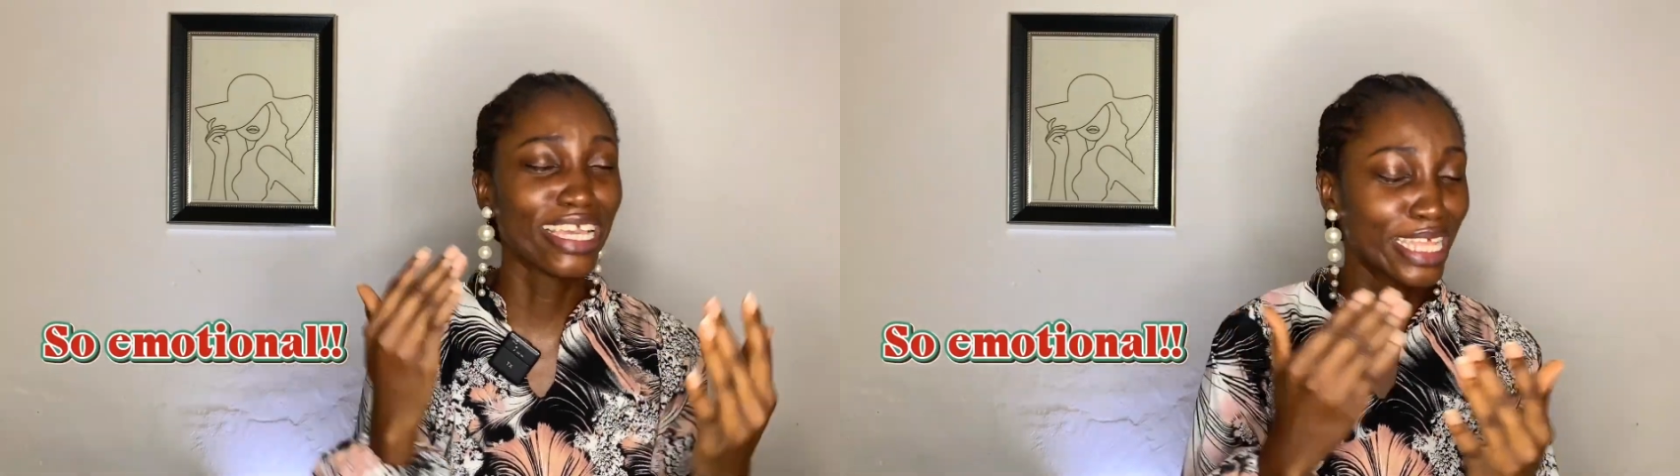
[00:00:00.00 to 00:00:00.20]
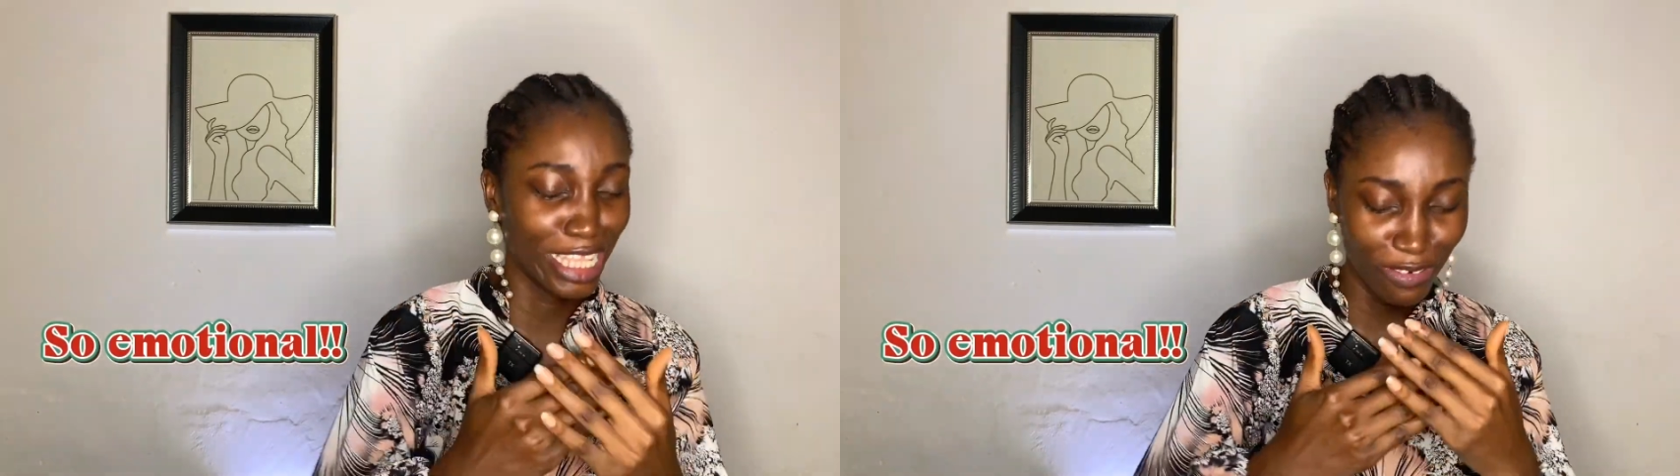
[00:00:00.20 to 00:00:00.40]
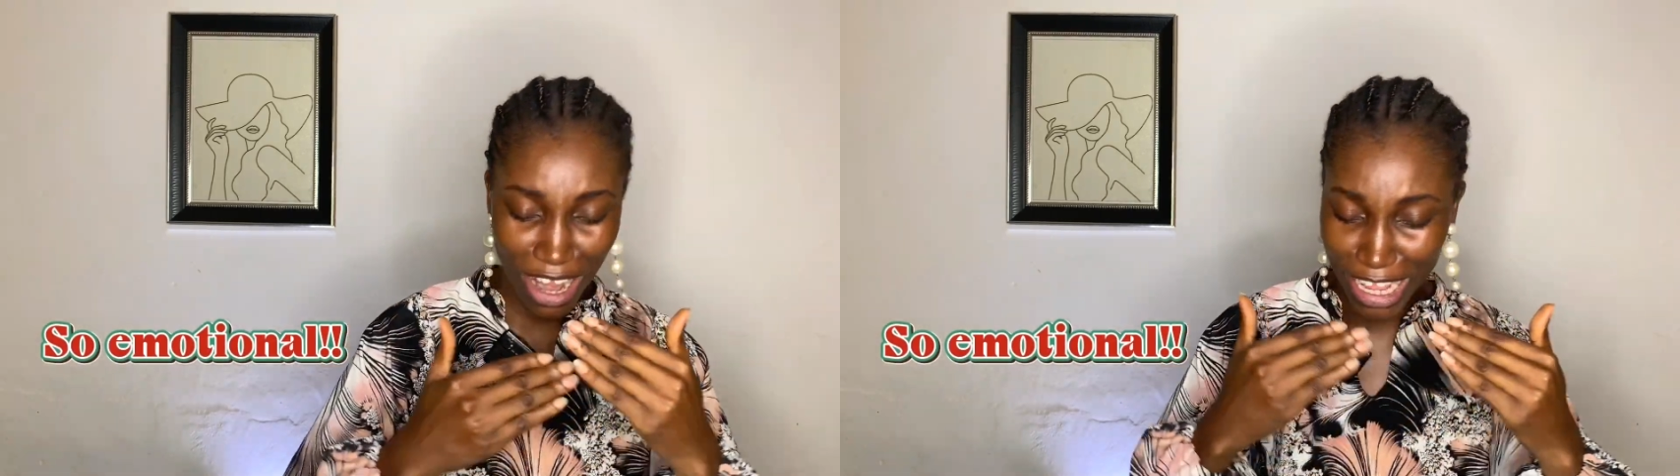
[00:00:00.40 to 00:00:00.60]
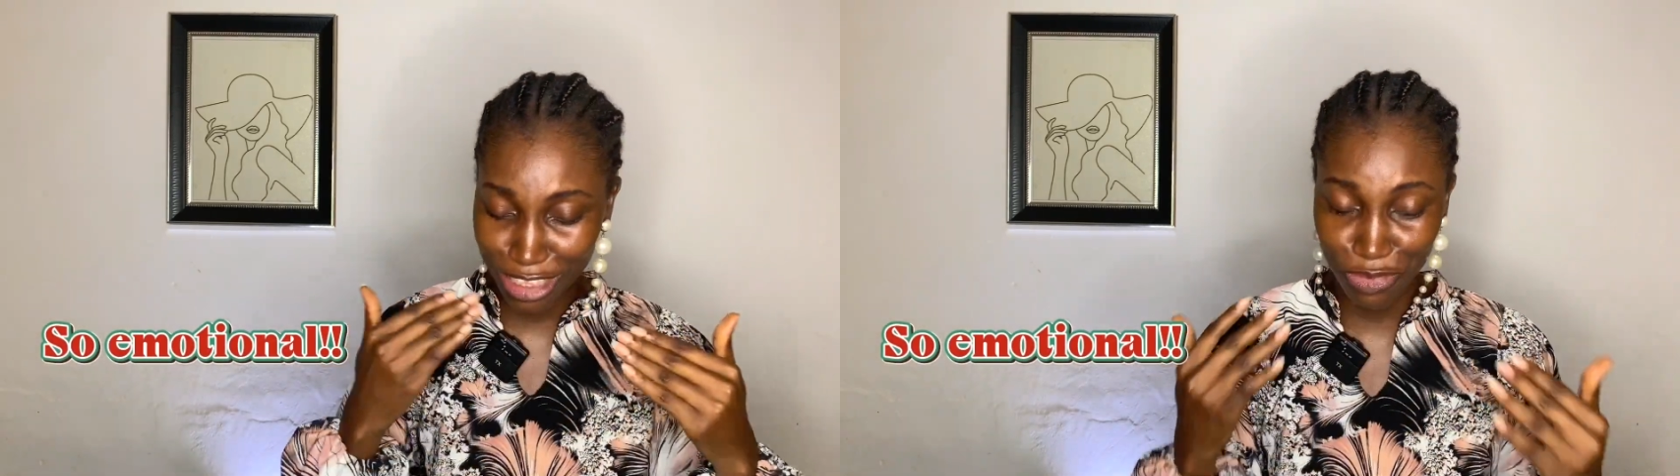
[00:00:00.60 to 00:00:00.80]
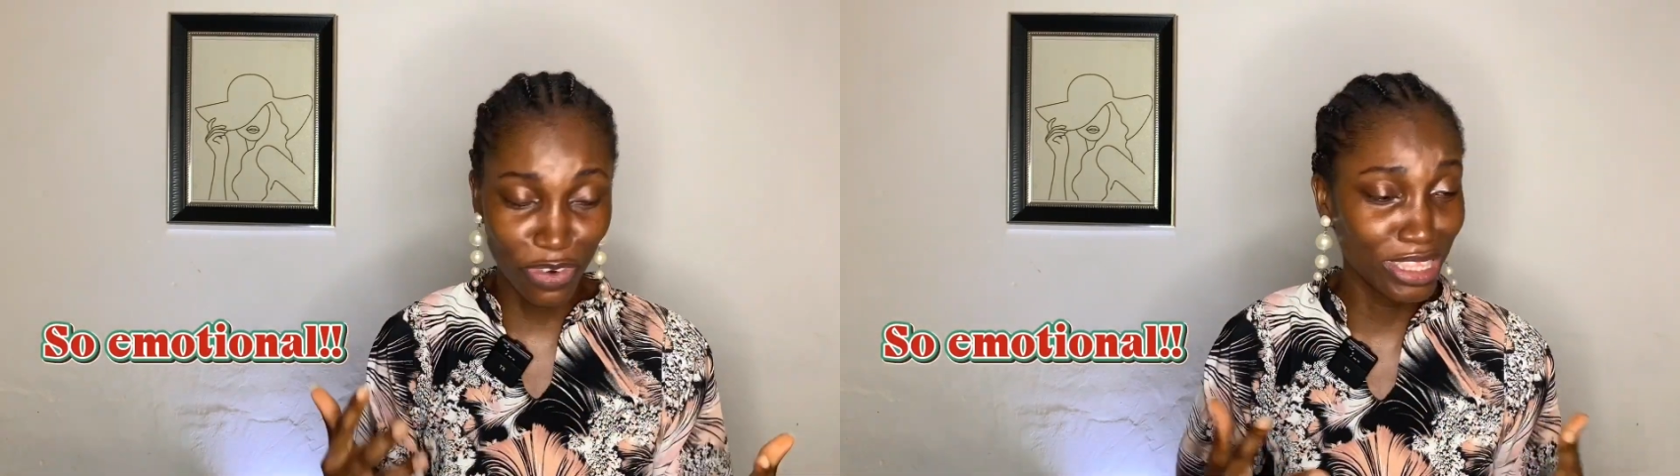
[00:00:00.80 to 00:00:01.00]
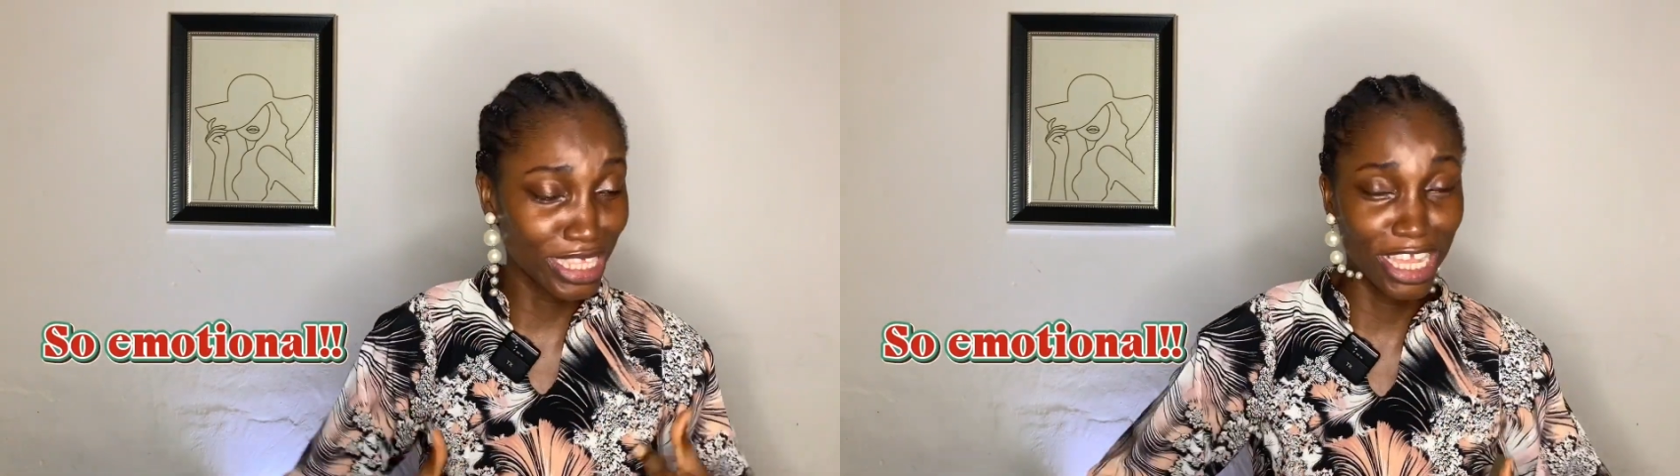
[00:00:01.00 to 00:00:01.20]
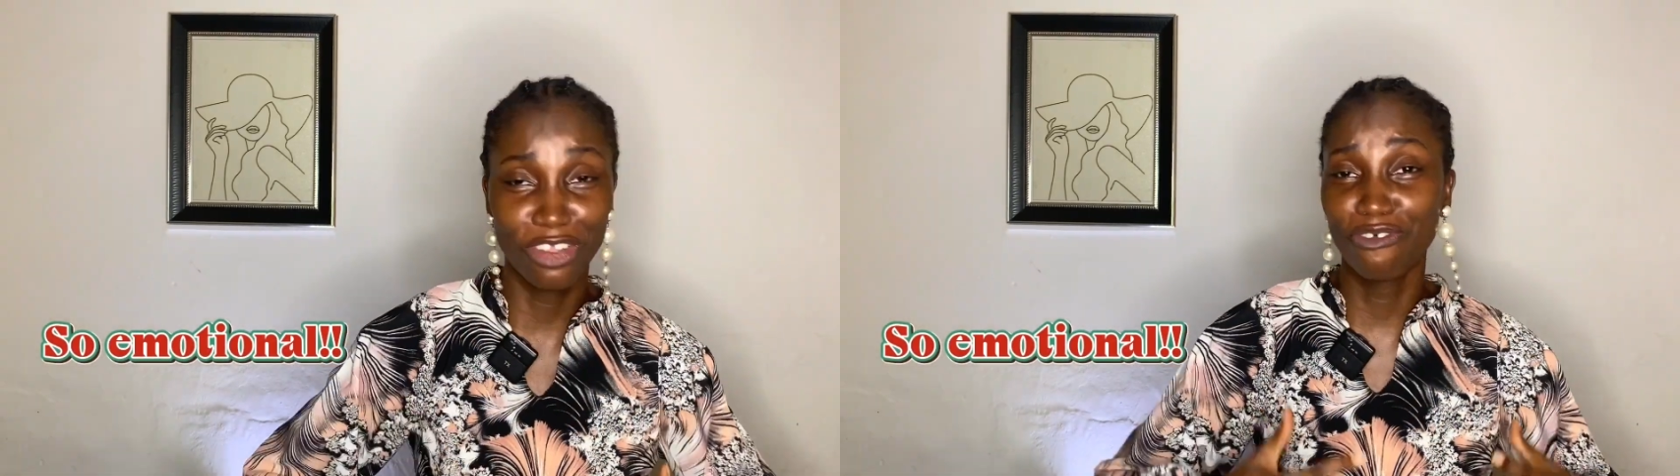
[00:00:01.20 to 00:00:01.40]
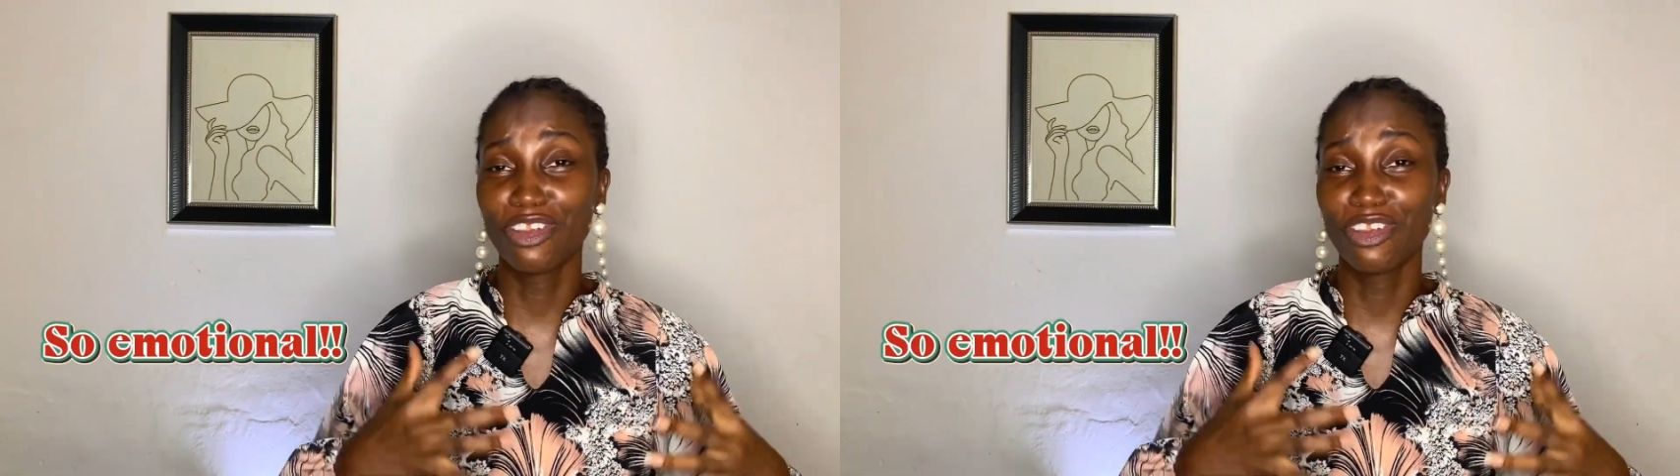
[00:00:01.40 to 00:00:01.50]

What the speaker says: I never experienced this kind of